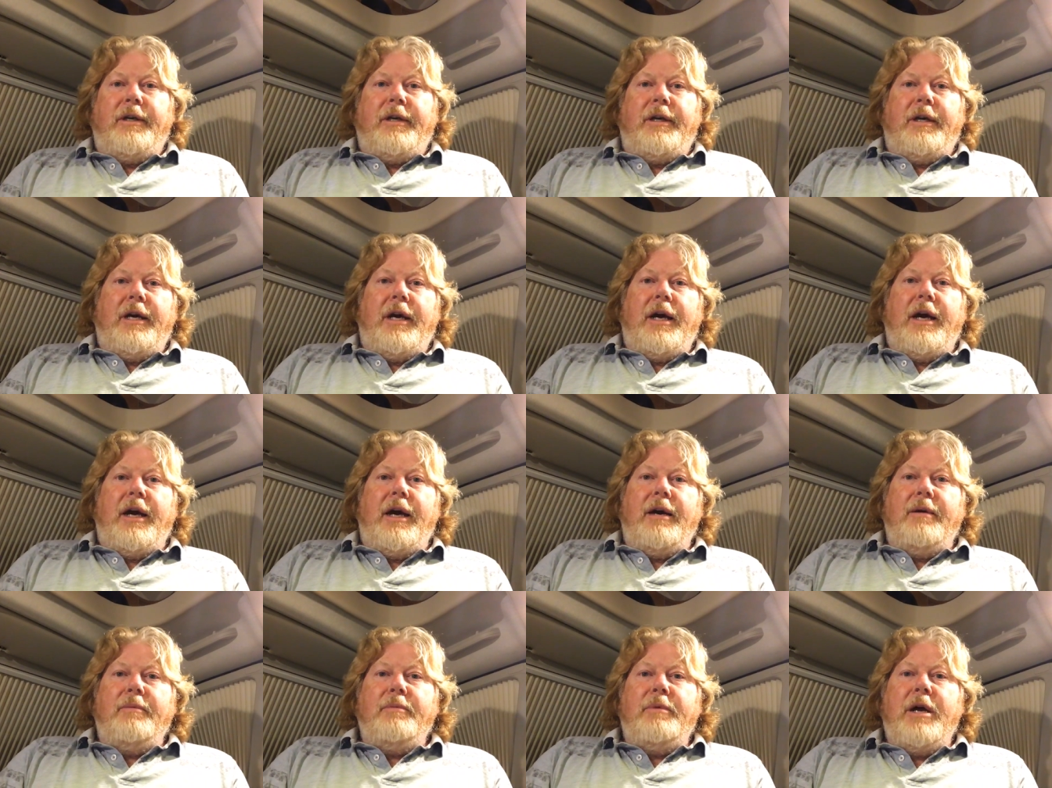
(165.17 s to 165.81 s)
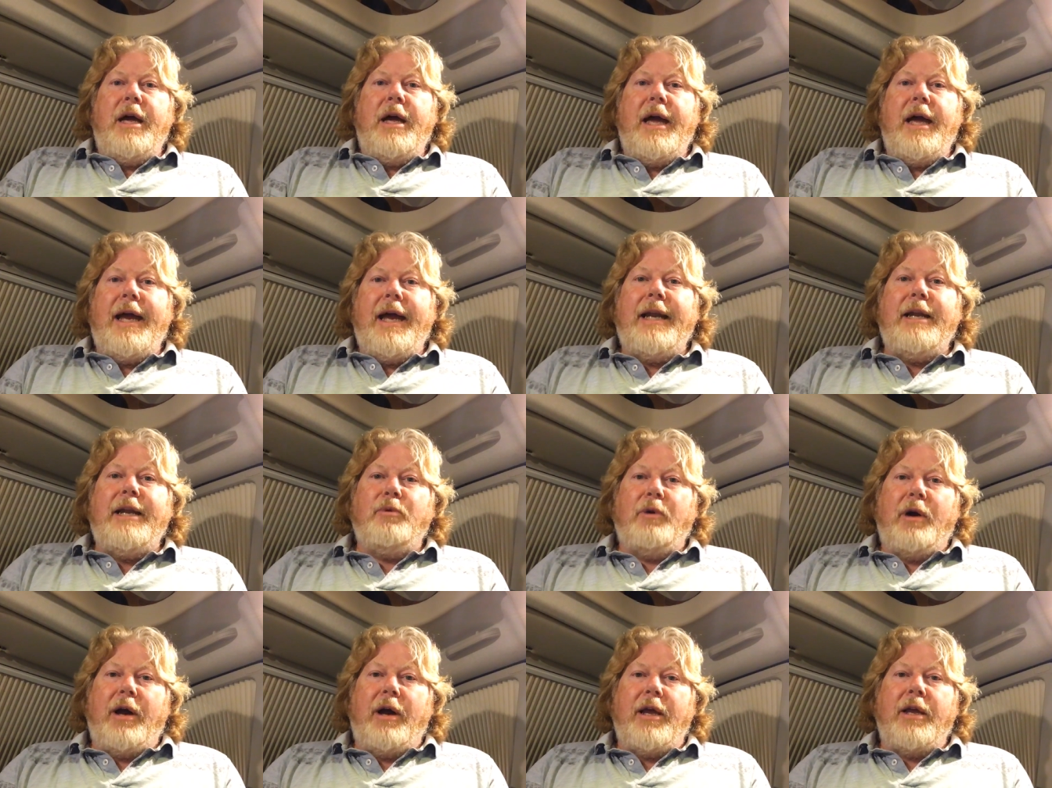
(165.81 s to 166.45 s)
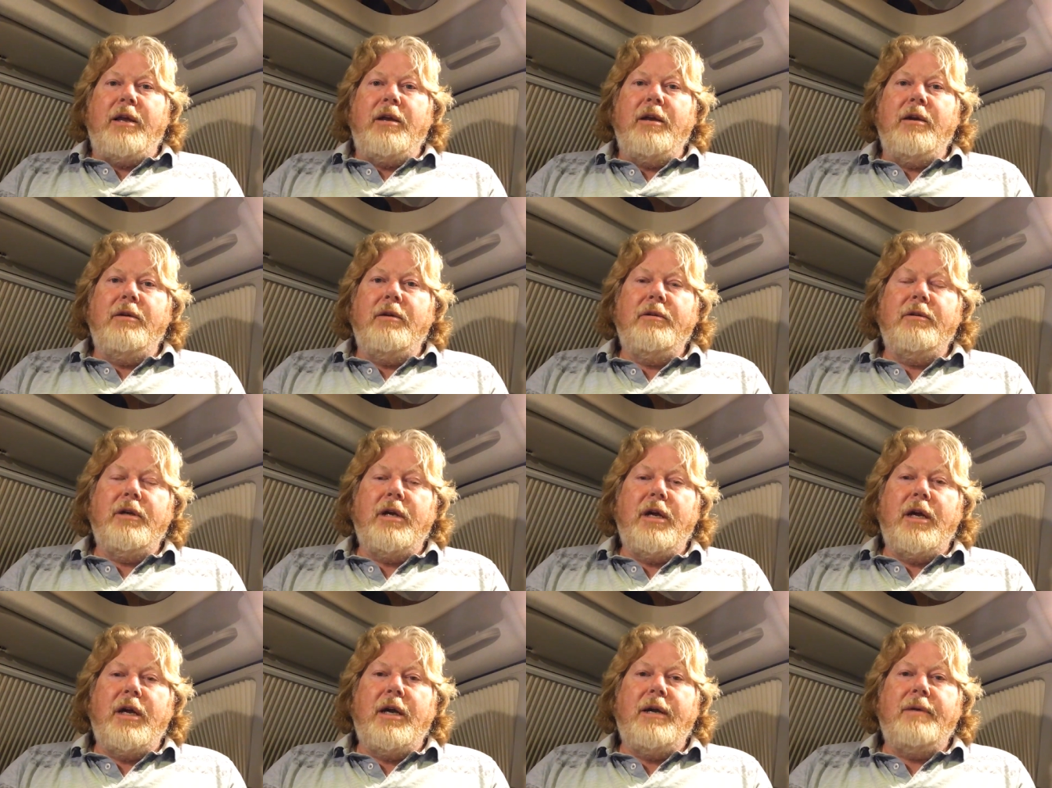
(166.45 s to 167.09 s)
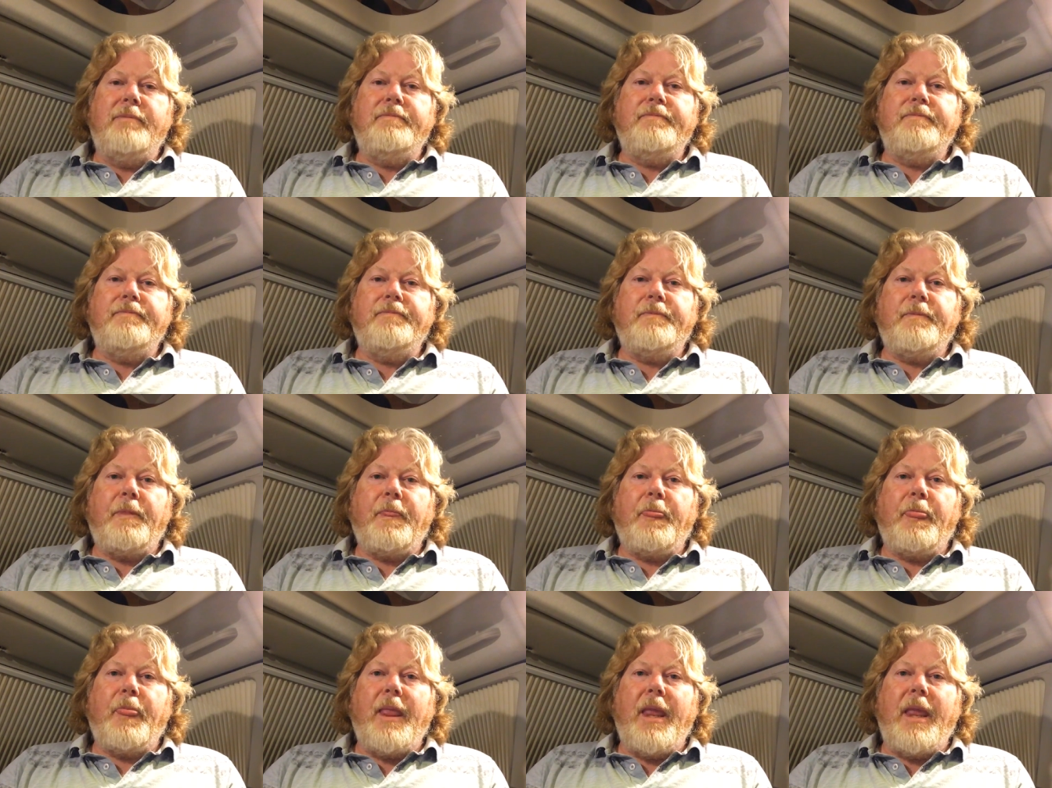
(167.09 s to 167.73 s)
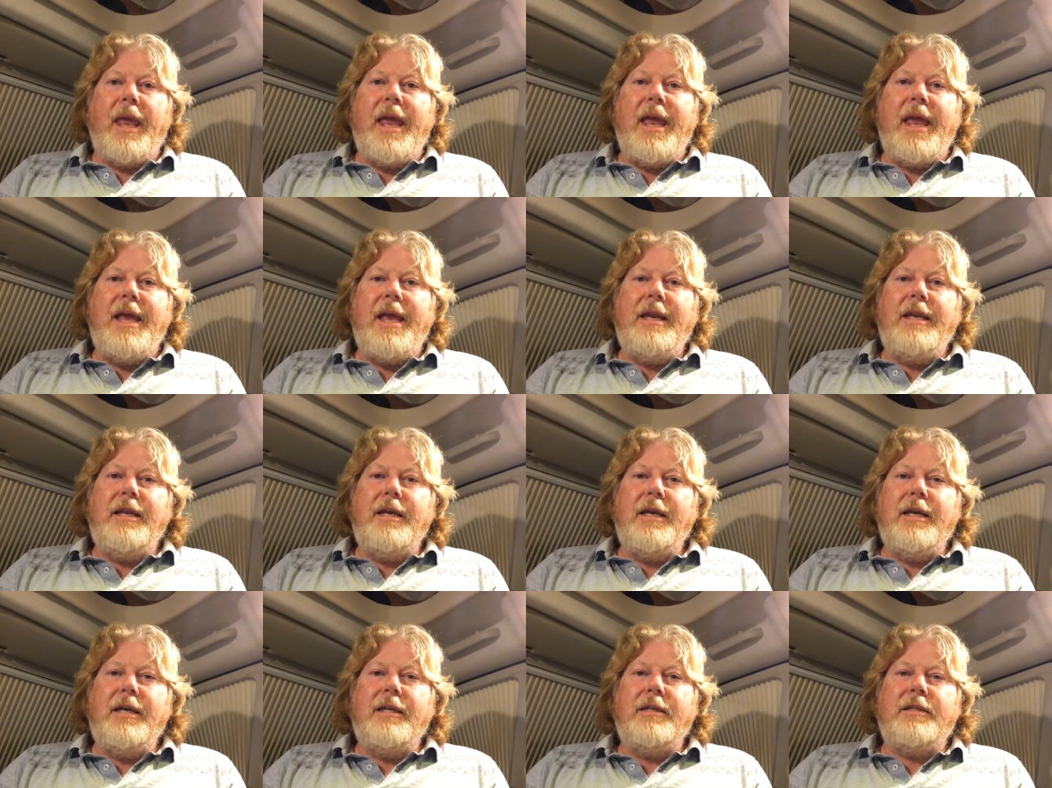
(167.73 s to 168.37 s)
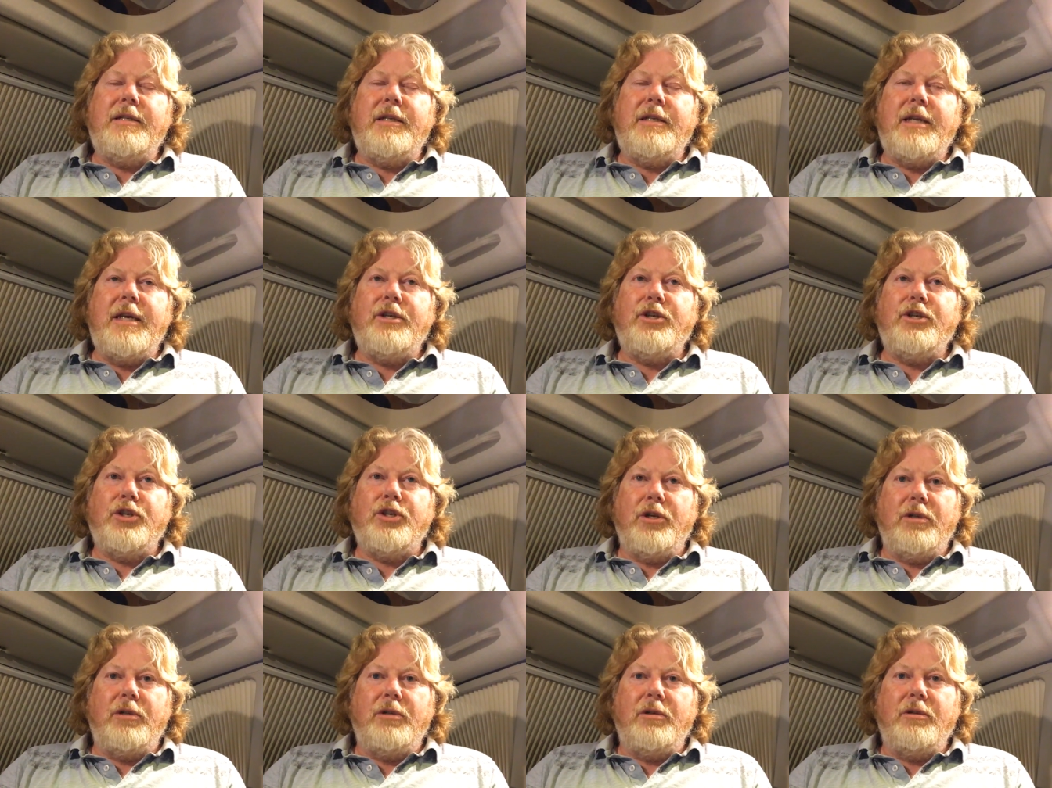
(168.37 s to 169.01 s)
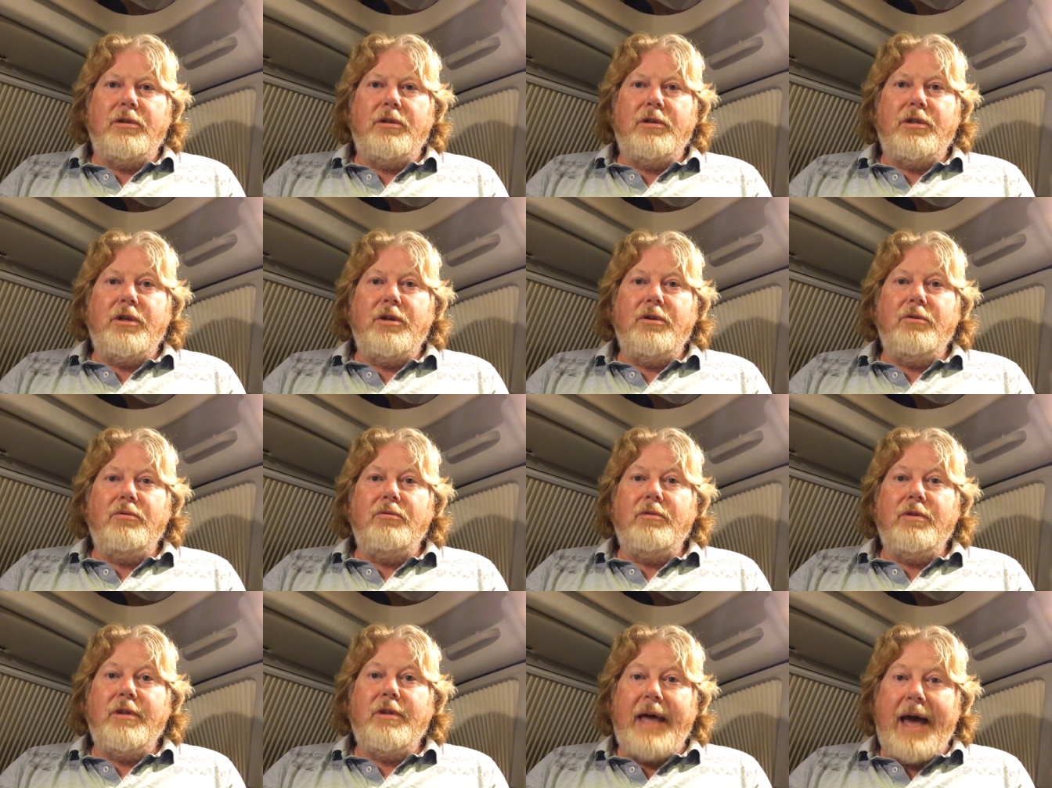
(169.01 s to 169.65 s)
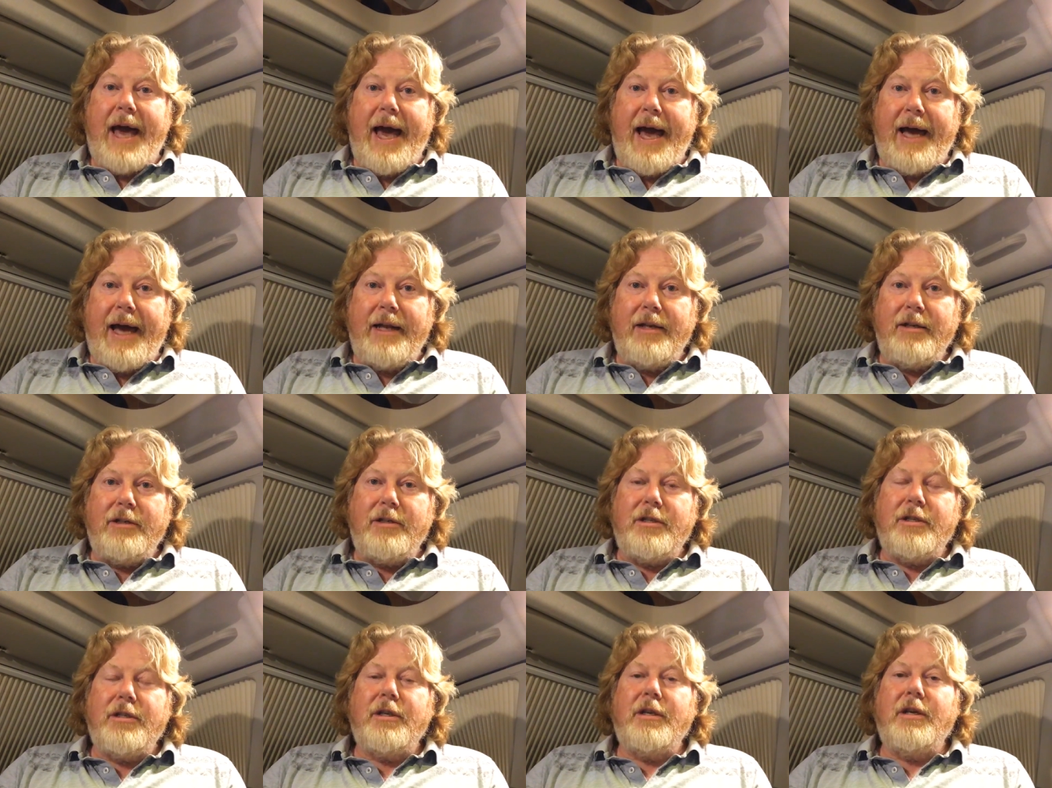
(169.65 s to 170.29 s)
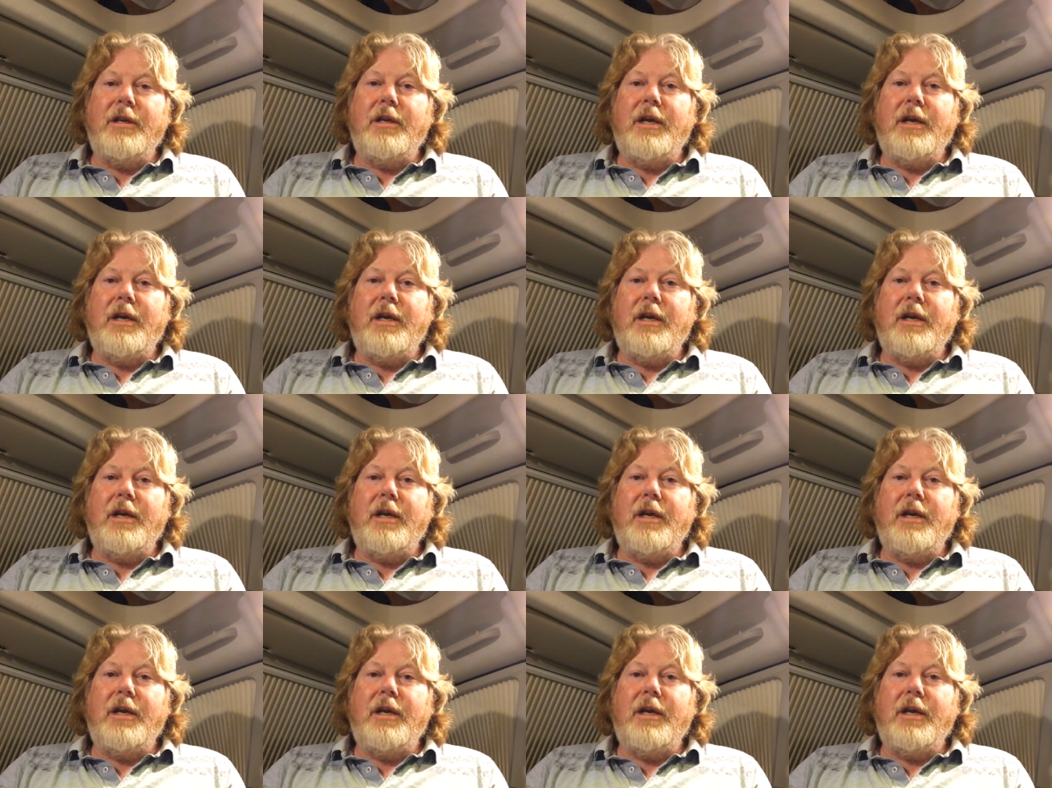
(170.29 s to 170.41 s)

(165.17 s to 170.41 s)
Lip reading: In addition to that,